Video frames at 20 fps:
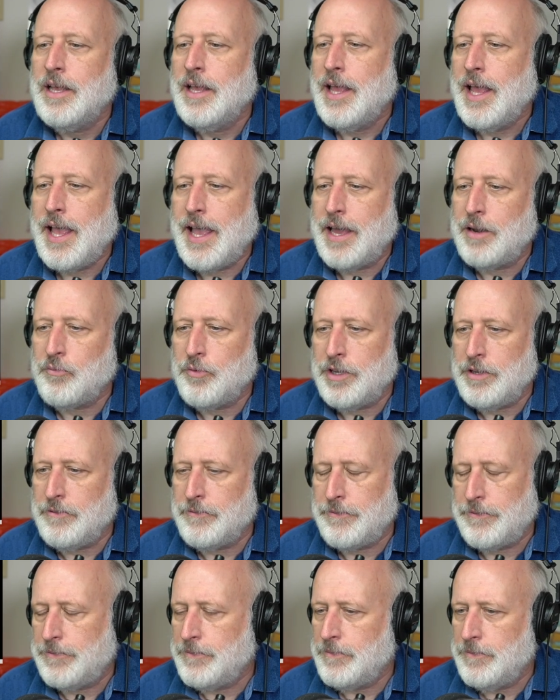and
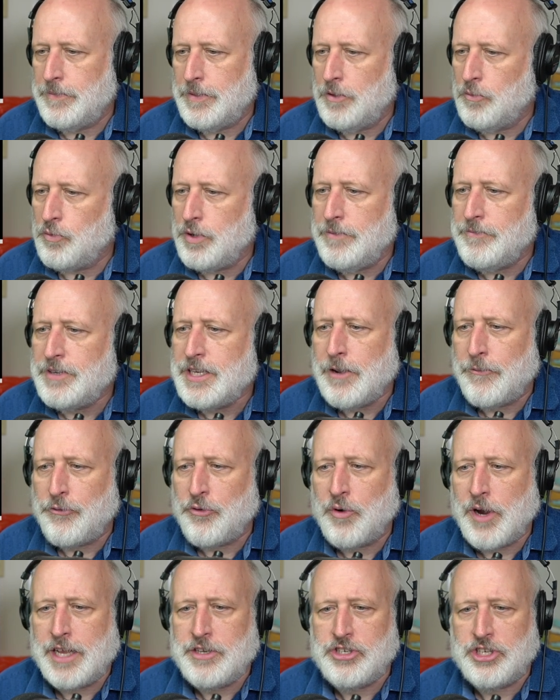we've, we've
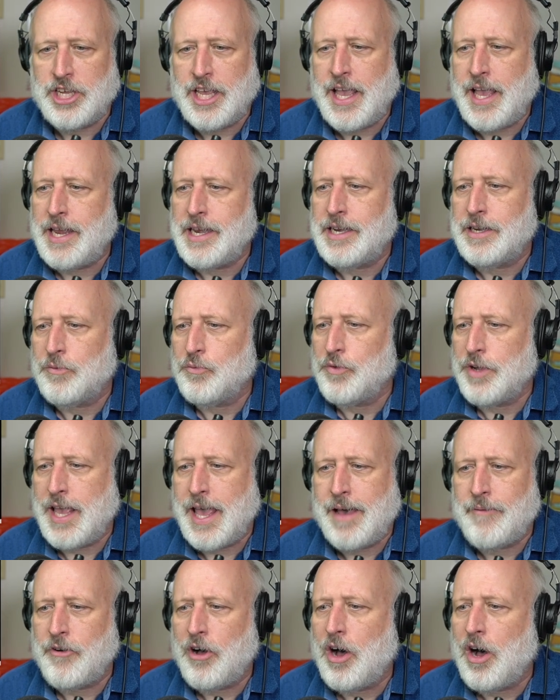differentiated, and we
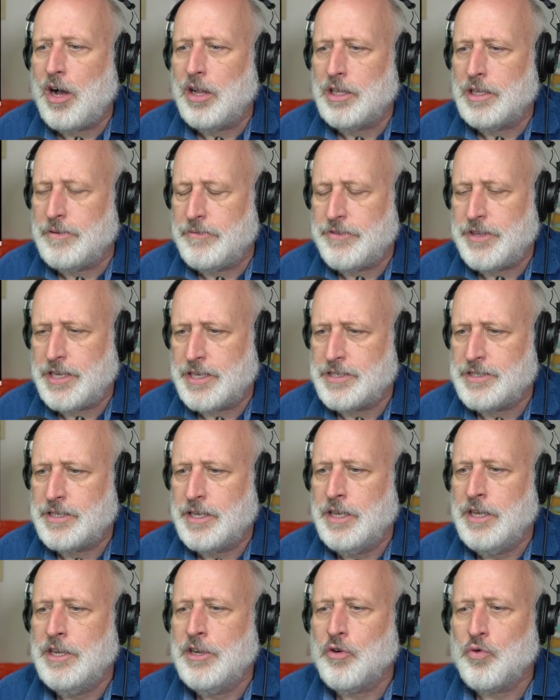have all of this
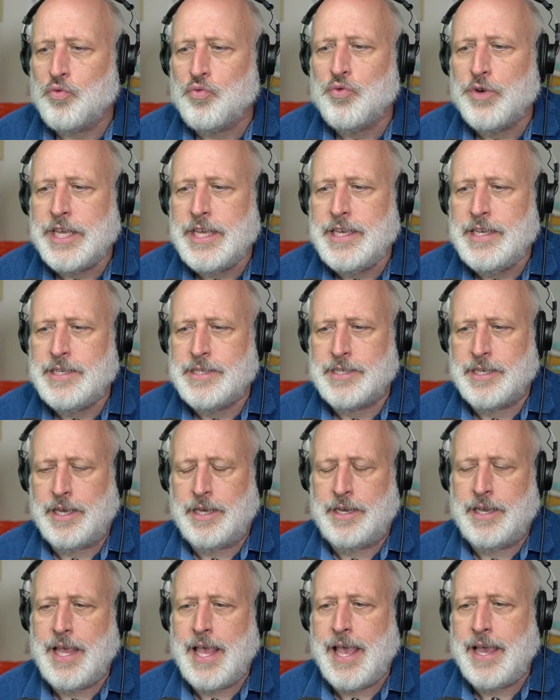
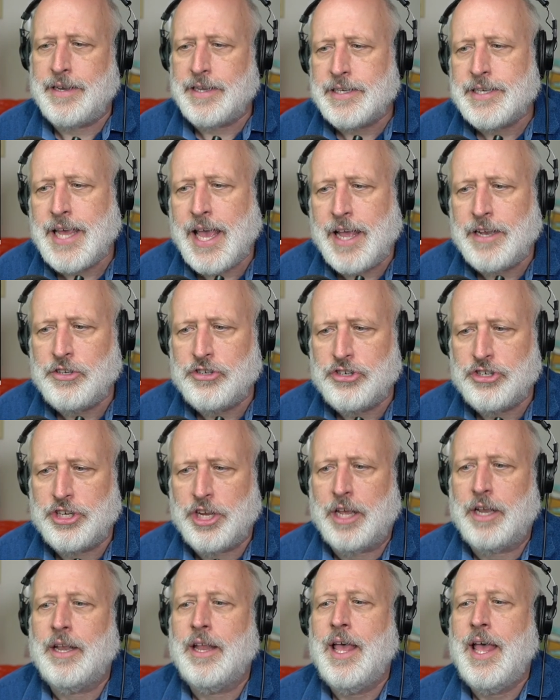reason and
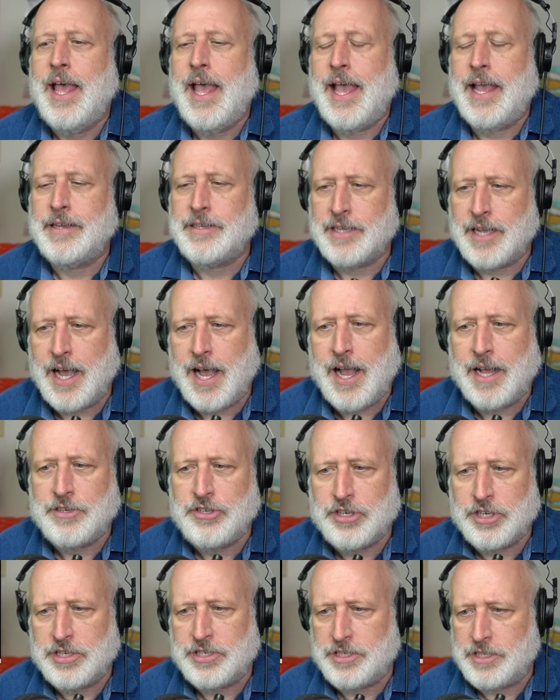attention and
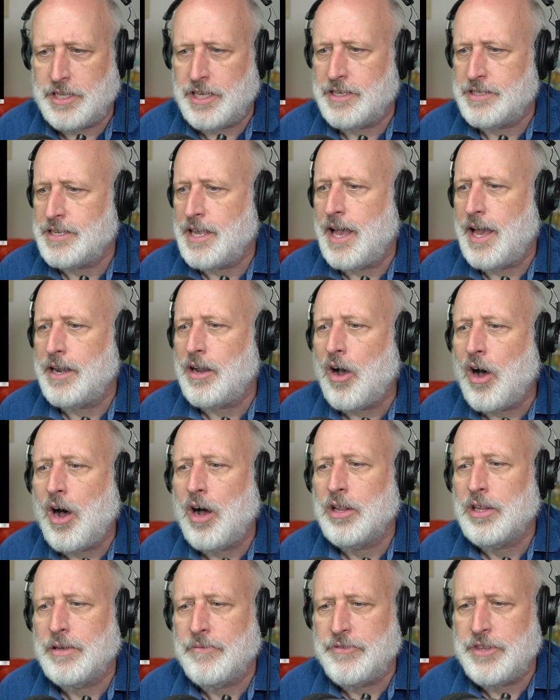consciousness on
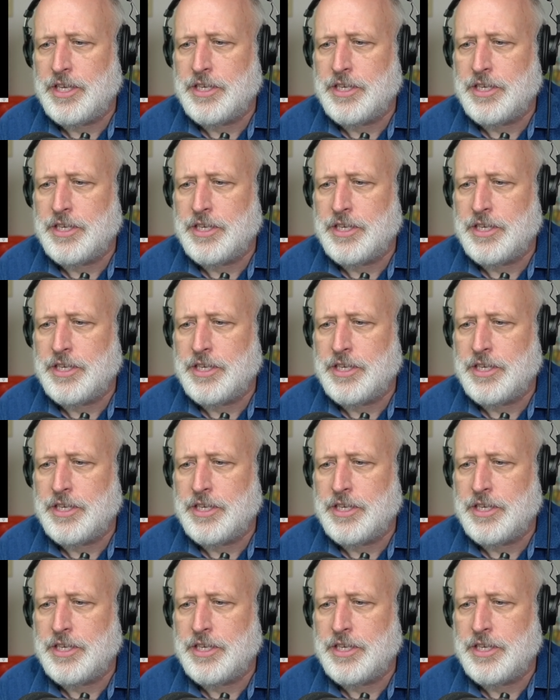all of these